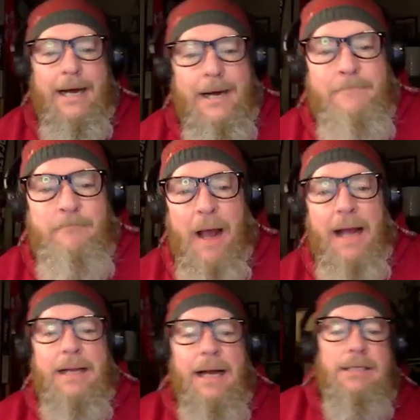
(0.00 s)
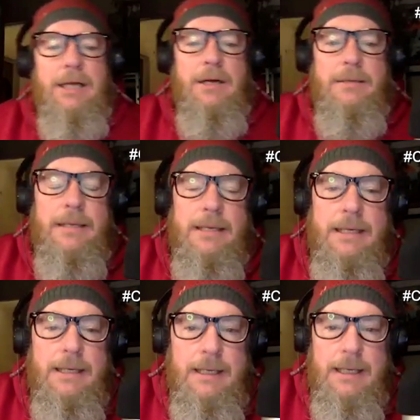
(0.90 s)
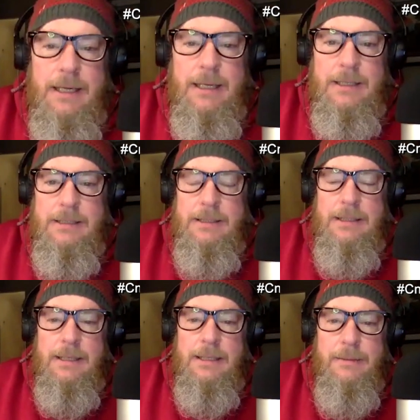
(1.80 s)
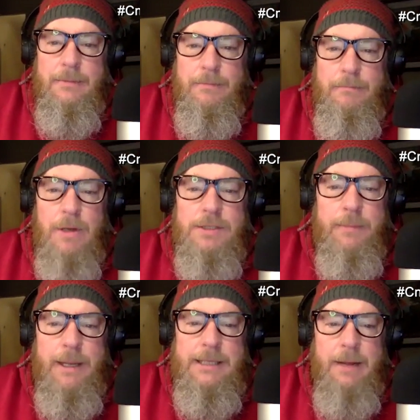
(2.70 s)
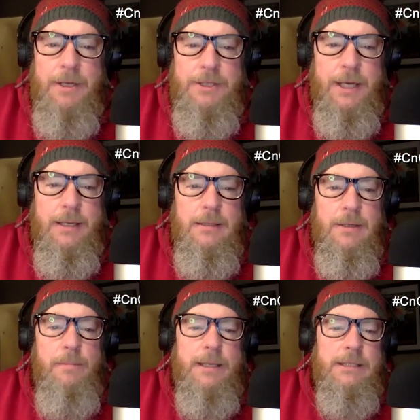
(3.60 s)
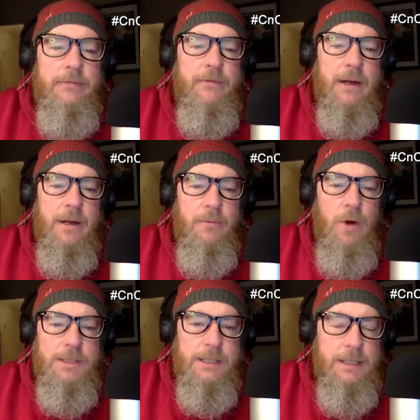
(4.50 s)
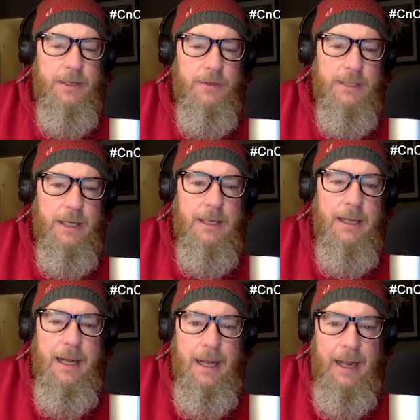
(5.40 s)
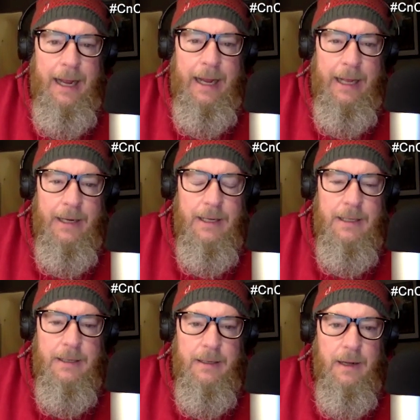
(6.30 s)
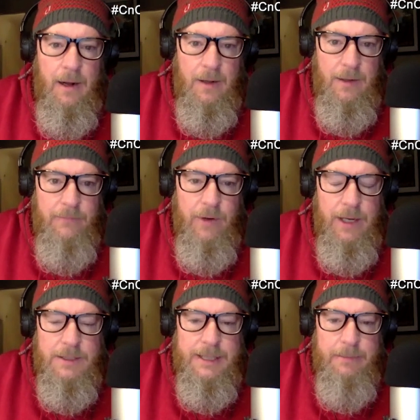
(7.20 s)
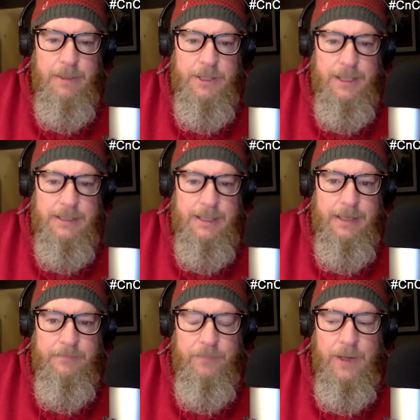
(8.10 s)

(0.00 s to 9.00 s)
I saw most of Penn State, Michigan, little bits of Washington, Utah, and all of Ohio State, Michigan State.